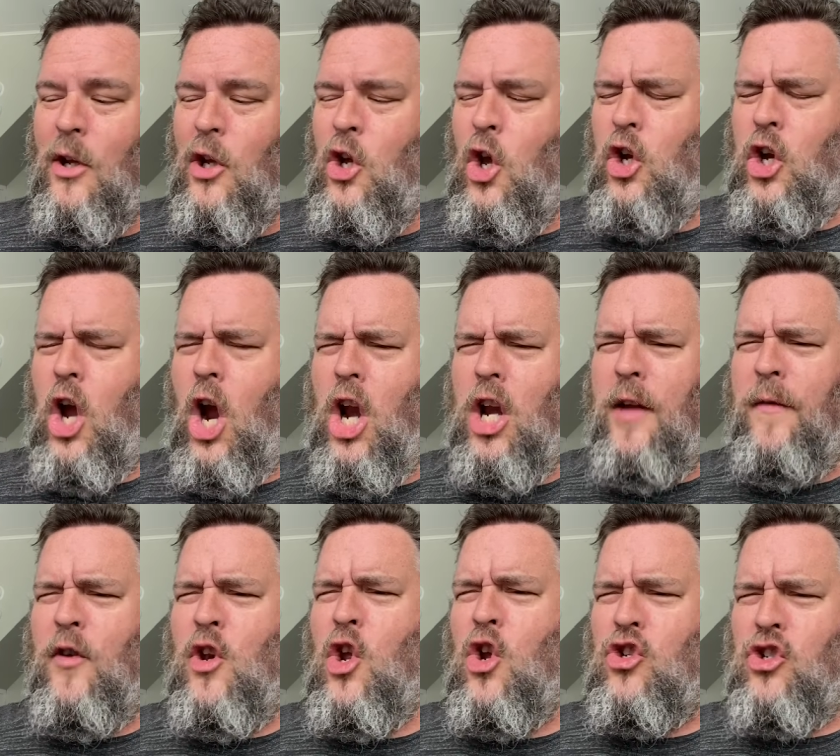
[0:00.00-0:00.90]
You can't
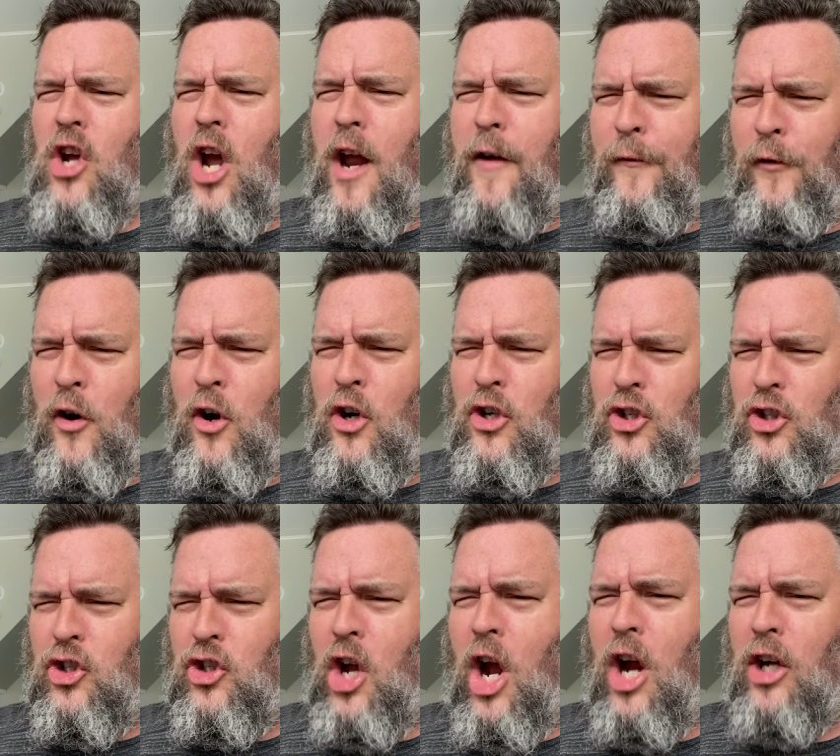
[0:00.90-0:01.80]
even use that for
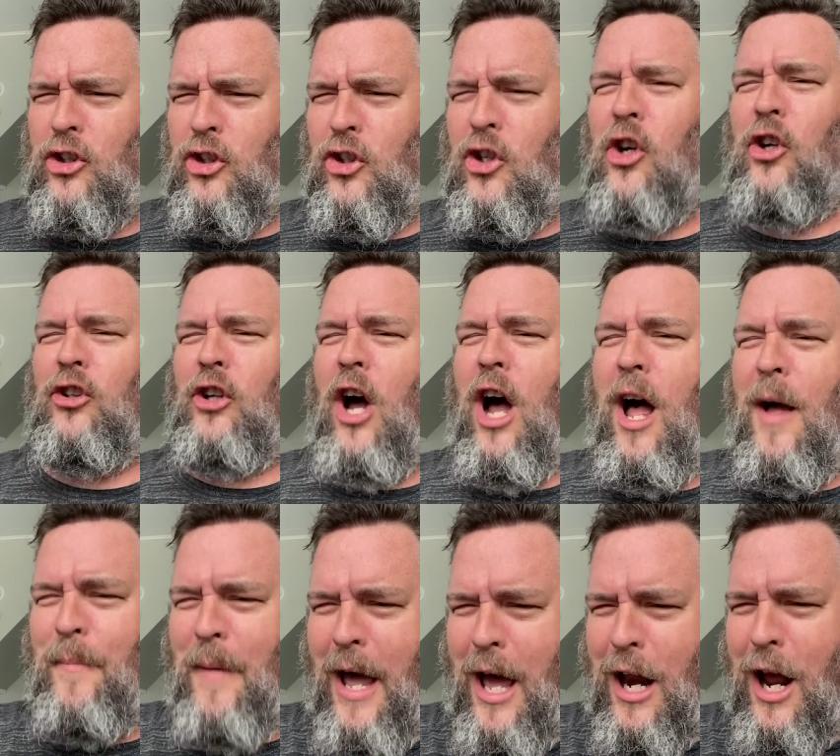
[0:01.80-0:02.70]
tactical
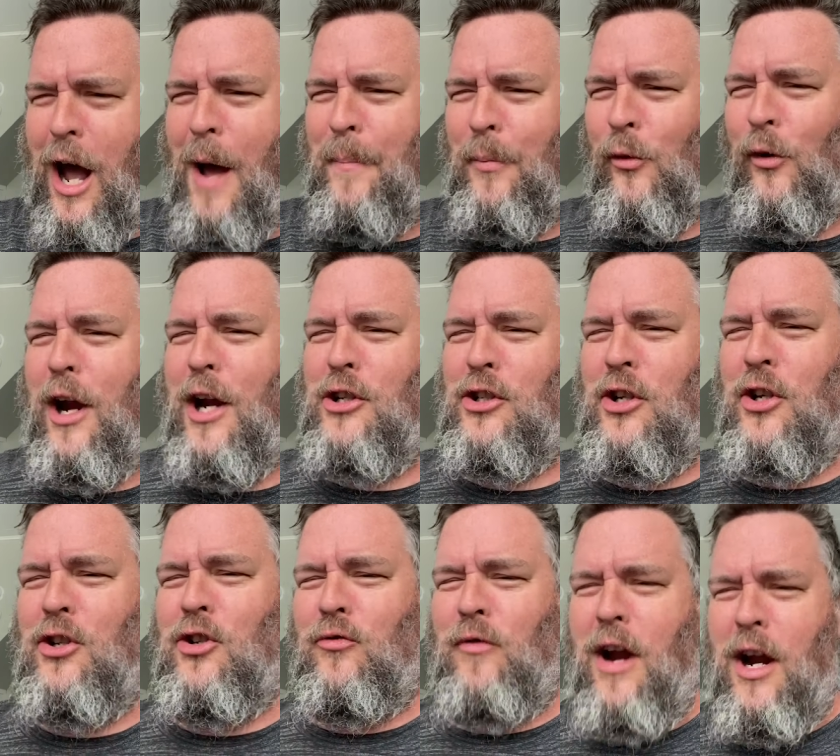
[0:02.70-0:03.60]
combat
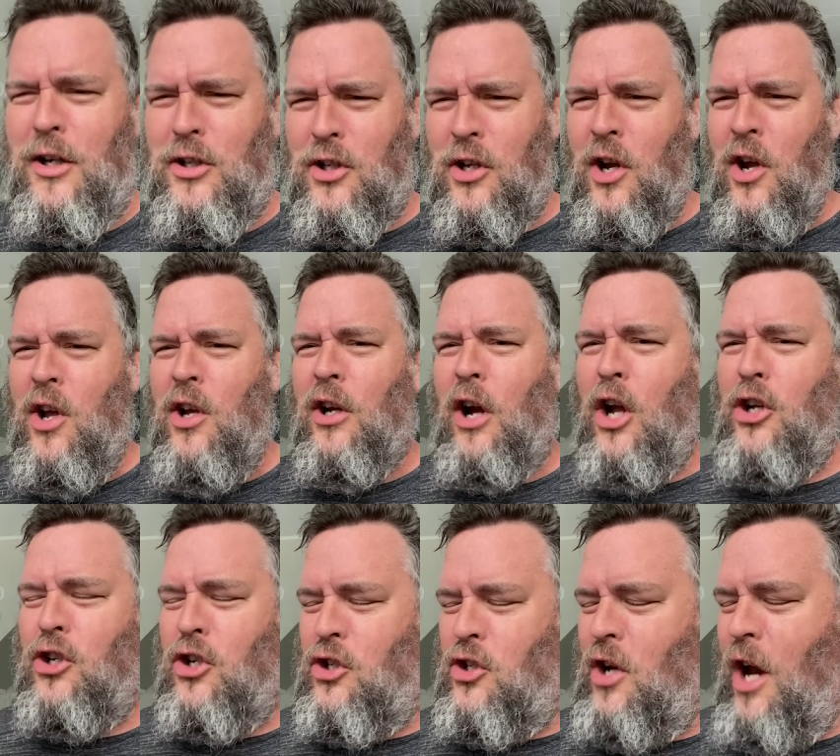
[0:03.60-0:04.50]
operations, Rex
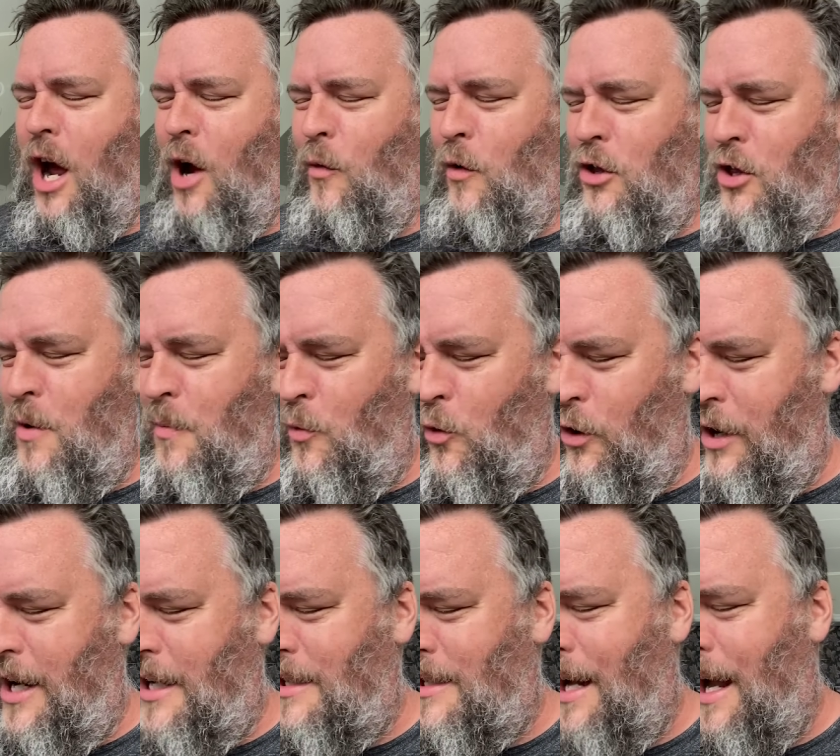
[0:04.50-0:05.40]
because it's now what the
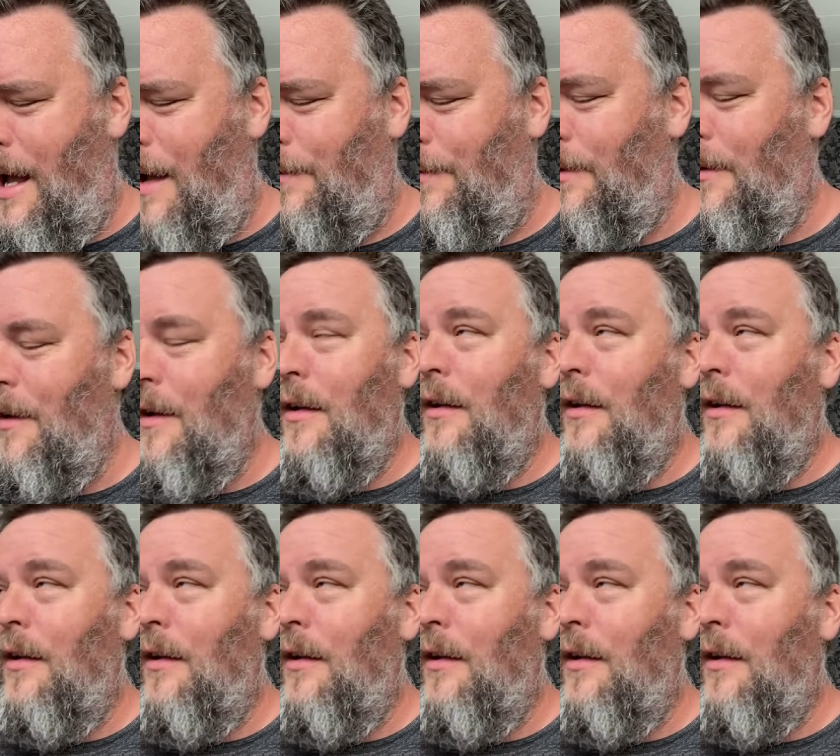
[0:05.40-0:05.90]
Marines have.